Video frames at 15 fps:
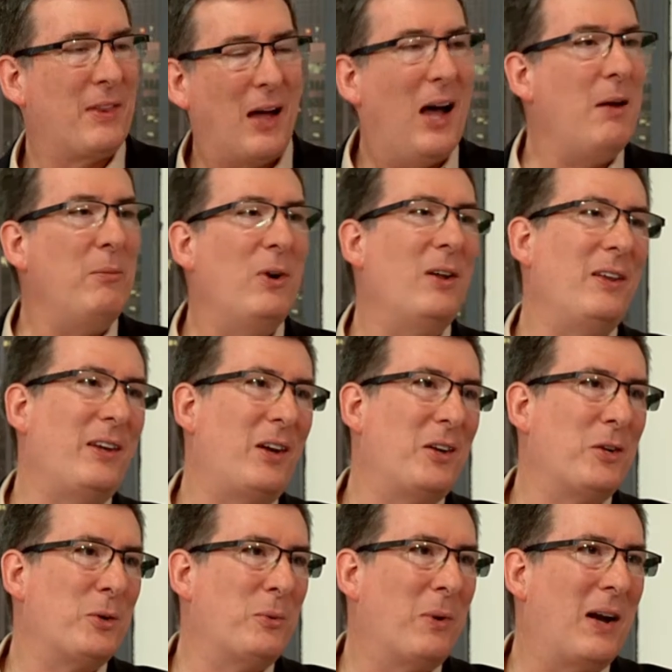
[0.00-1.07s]
I'm really going
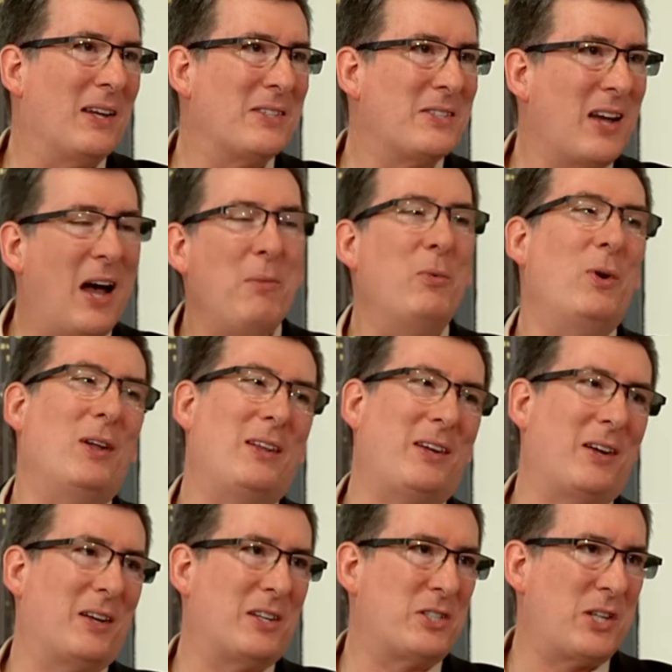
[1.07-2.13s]
to rest. I'm really
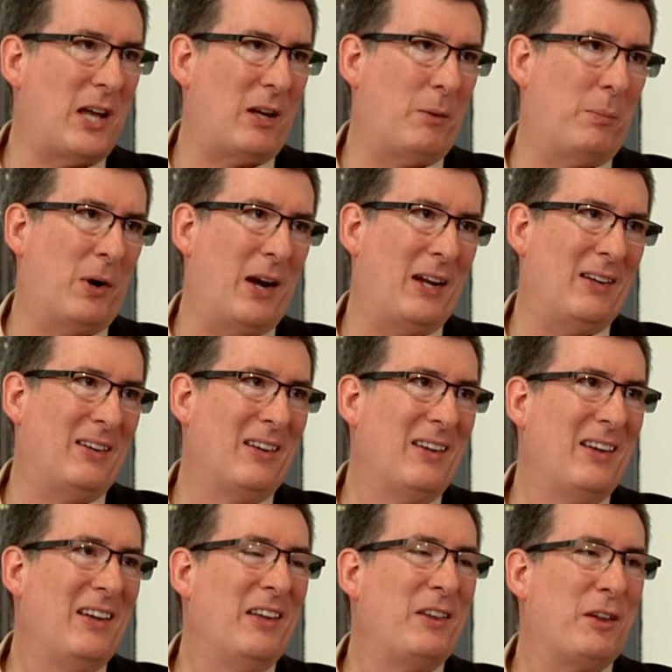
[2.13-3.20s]
going to celebrate
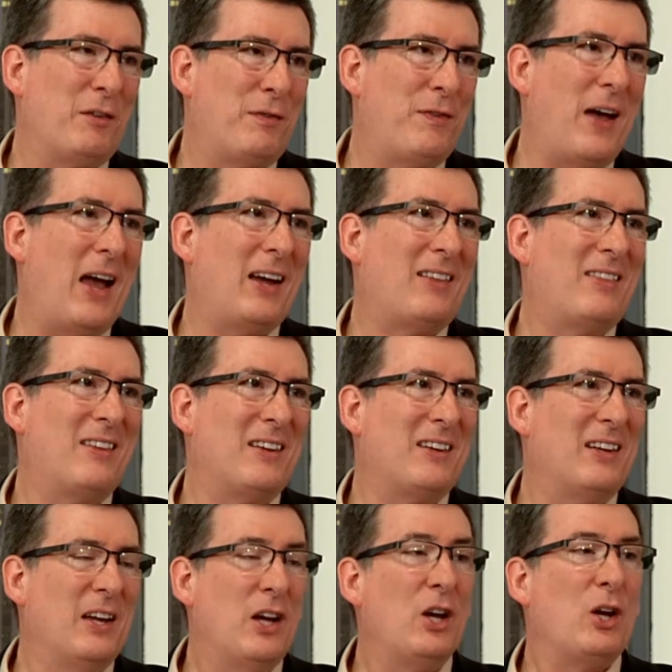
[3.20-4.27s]
the fact that
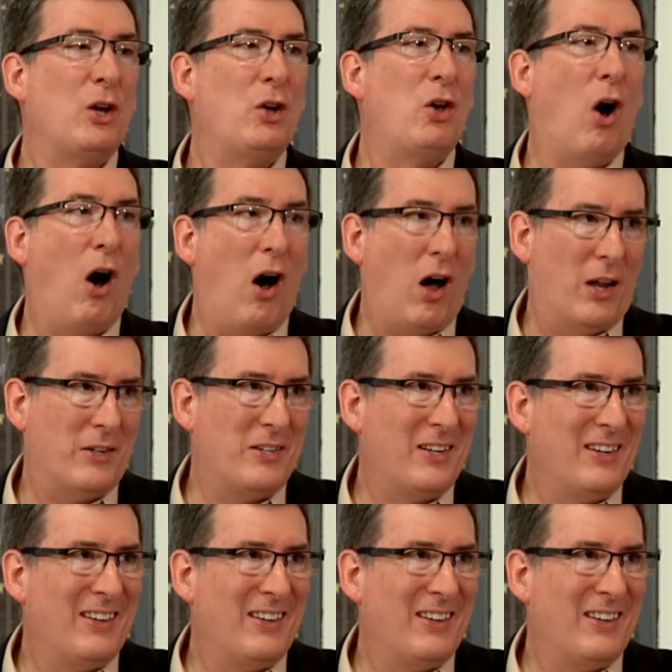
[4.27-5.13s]
God,